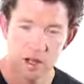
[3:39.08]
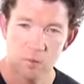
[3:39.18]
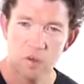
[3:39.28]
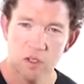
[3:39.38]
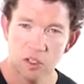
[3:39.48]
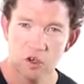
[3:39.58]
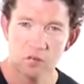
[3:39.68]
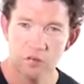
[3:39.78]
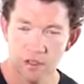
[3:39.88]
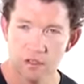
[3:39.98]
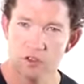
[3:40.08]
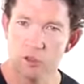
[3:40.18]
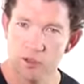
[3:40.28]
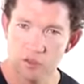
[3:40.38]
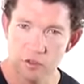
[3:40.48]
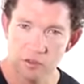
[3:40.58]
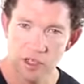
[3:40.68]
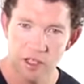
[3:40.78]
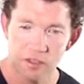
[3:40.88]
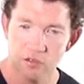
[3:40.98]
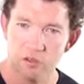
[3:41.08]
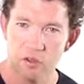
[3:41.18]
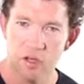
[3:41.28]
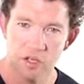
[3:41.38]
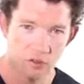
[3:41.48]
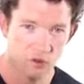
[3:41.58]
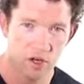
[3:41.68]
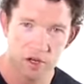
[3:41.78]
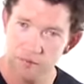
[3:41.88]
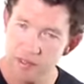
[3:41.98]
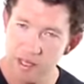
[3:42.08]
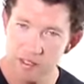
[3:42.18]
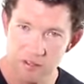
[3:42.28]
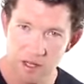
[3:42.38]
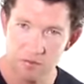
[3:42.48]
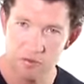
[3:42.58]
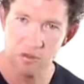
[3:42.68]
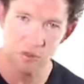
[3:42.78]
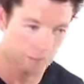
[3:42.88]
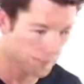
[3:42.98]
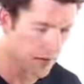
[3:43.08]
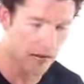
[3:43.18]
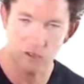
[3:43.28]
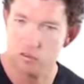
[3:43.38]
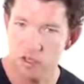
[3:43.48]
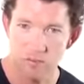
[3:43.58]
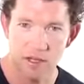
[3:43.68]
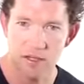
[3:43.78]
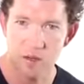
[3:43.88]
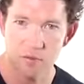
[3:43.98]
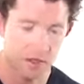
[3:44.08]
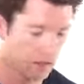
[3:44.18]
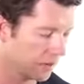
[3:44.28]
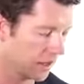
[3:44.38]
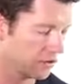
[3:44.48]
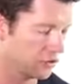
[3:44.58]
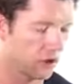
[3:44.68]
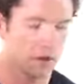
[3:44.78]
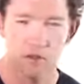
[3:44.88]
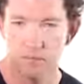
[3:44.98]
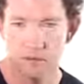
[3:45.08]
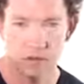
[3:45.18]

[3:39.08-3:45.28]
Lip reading: And when you're confident, join 2 together. So straight after the last upstroke, bang, straight back down with another downstroke.